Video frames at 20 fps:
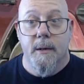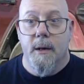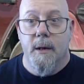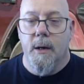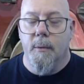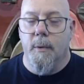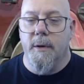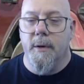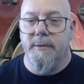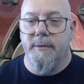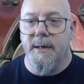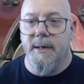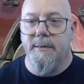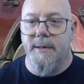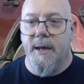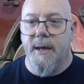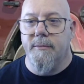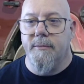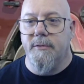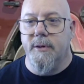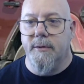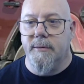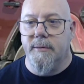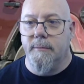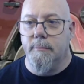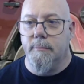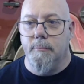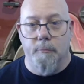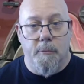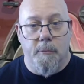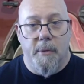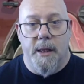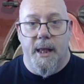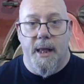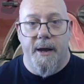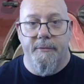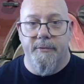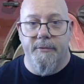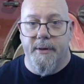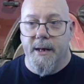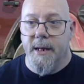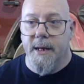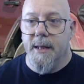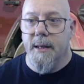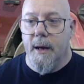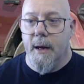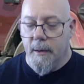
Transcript: Whereas esave just left it in there.